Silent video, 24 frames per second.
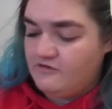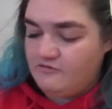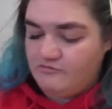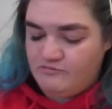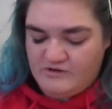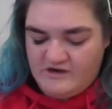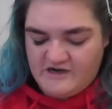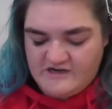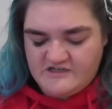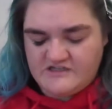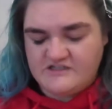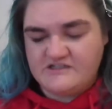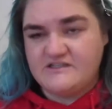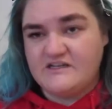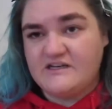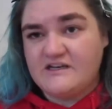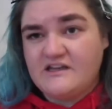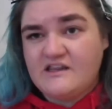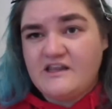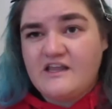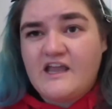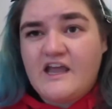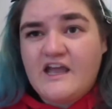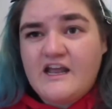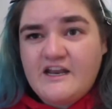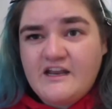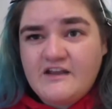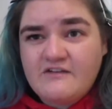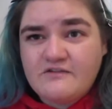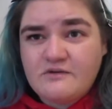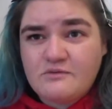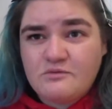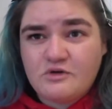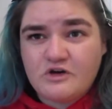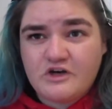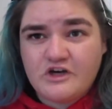but I just didn't think any of
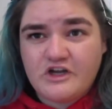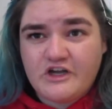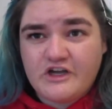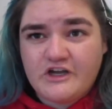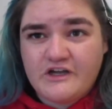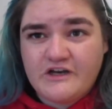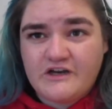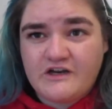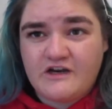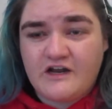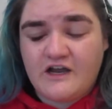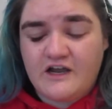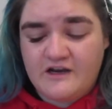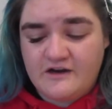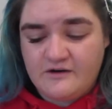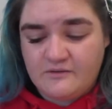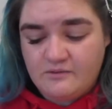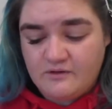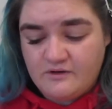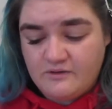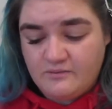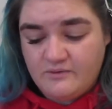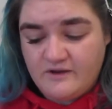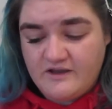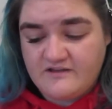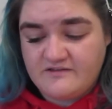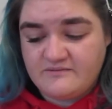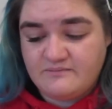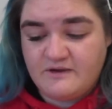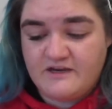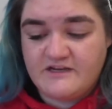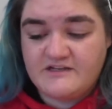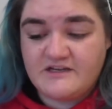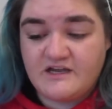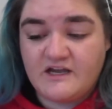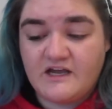them were good, and I didn't want to waste
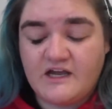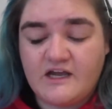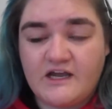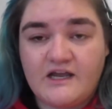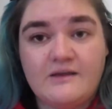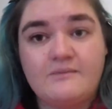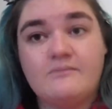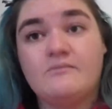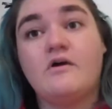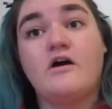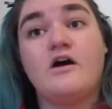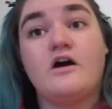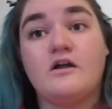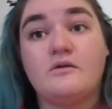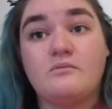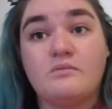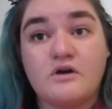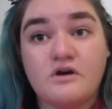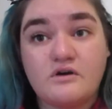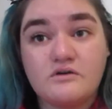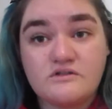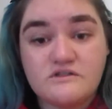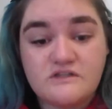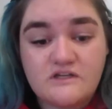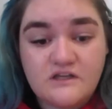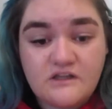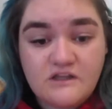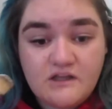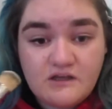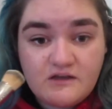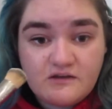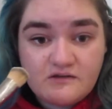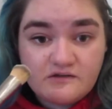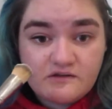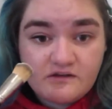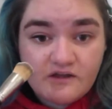my time on posting
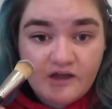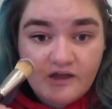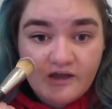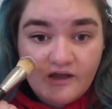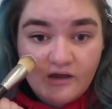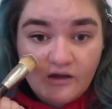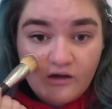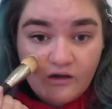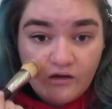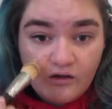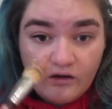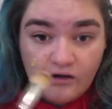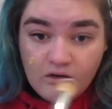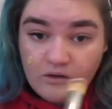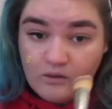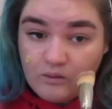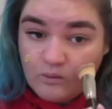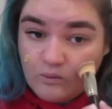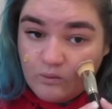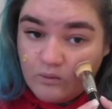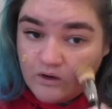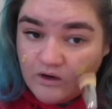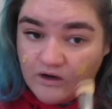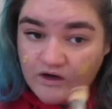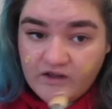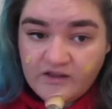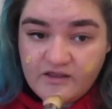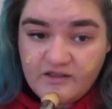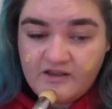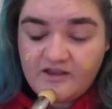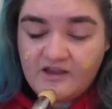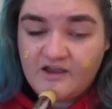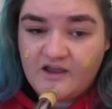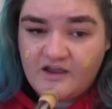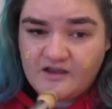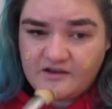things that were in
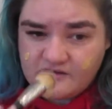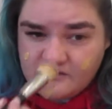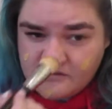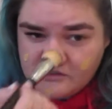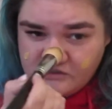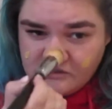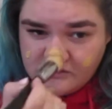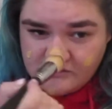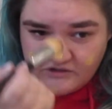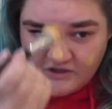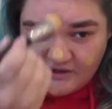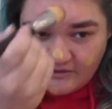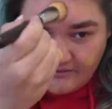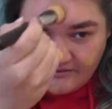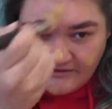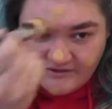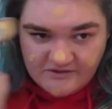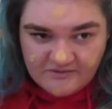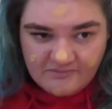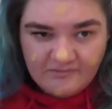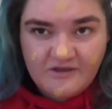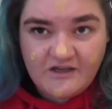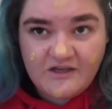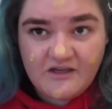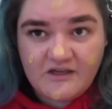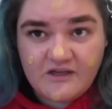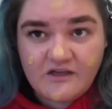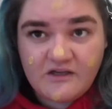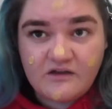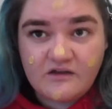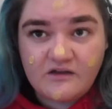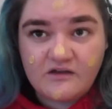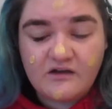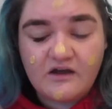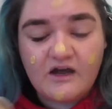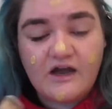the end just going to
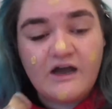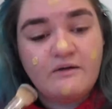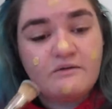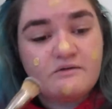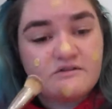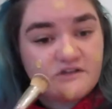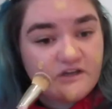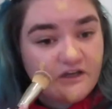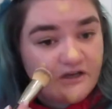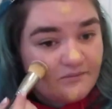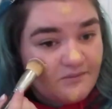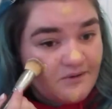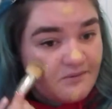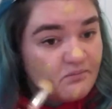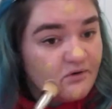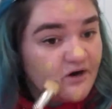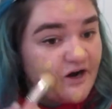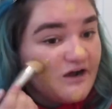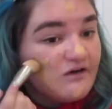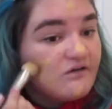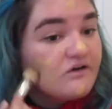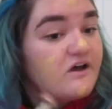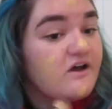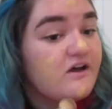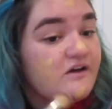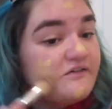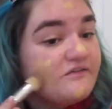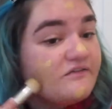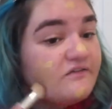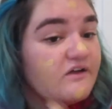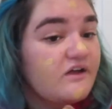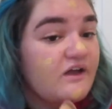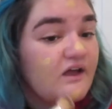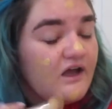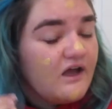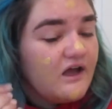be, I wasn't going to be proud
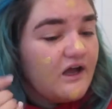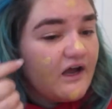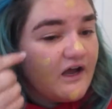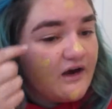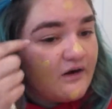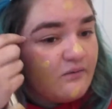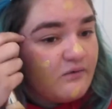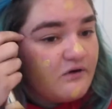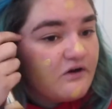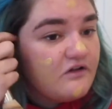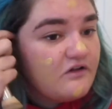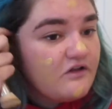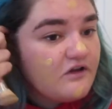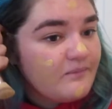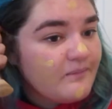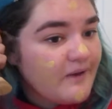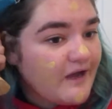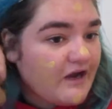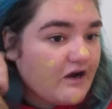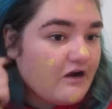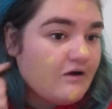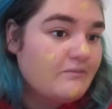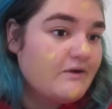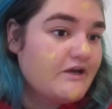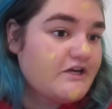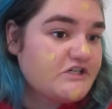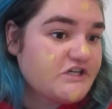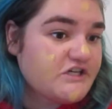of. I don't want to look back on my